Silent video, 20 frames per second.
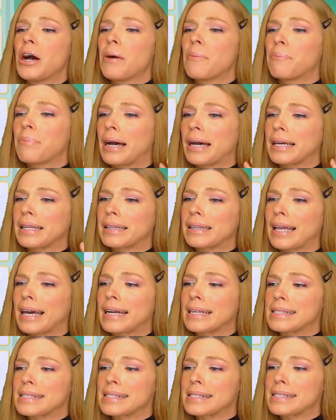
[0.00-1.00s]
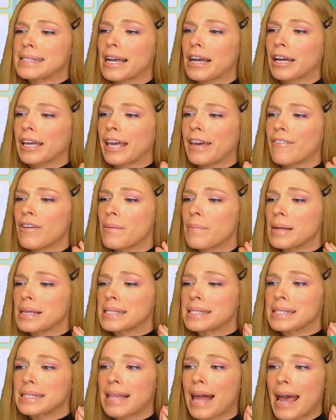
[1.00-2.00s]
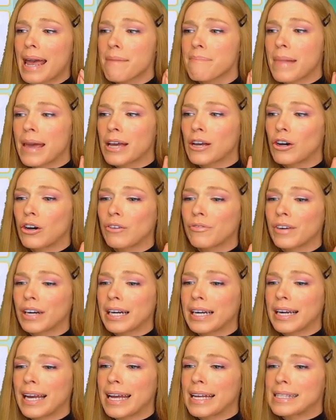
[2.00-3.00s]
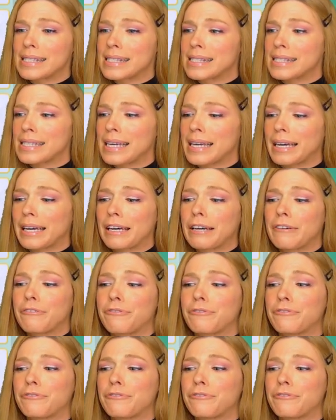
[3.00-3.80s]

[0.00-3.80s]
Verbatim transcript: But let's give him a slight makeover and see if